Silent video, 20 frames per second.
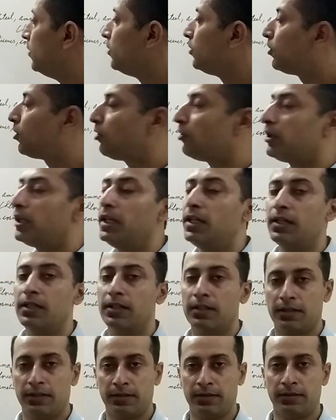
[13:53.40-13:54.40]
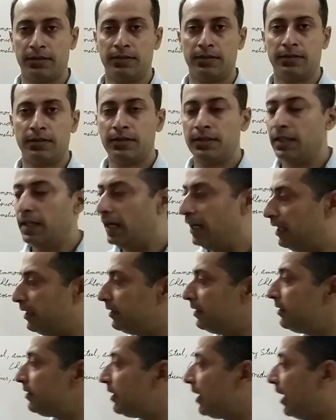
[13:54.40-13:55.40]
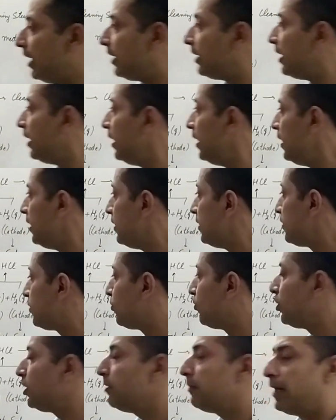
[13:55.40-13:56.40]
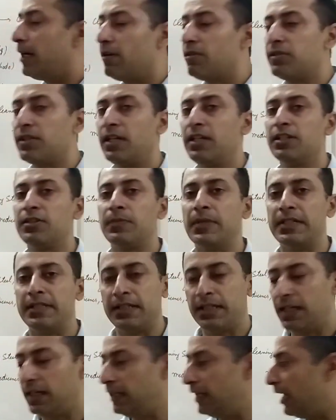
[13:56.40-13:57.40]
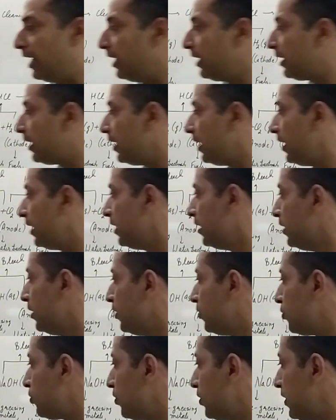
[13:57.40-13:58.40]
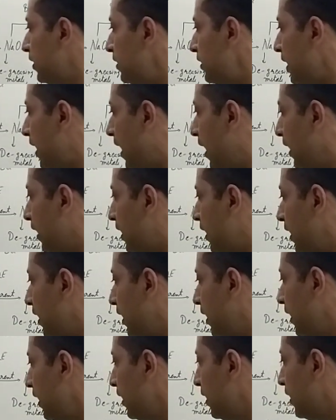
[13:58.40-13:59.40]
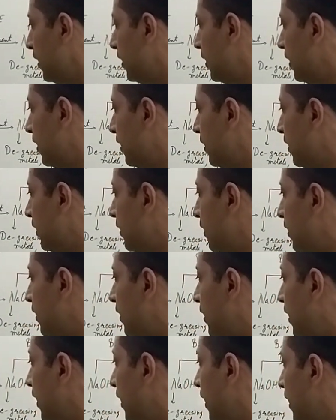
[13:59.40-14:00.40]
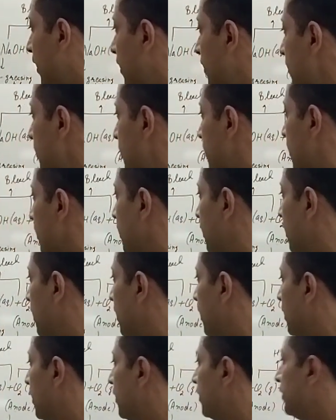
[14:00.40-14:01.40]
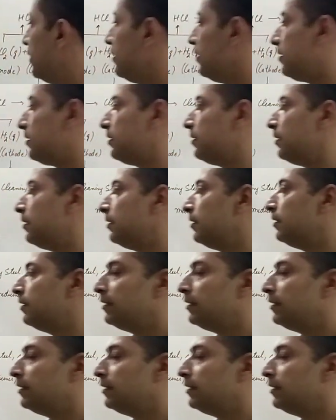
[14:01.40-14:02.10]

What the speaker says: chlorine. And this alkali, this sodium hydroxide is basically alkali. So this alkali is this.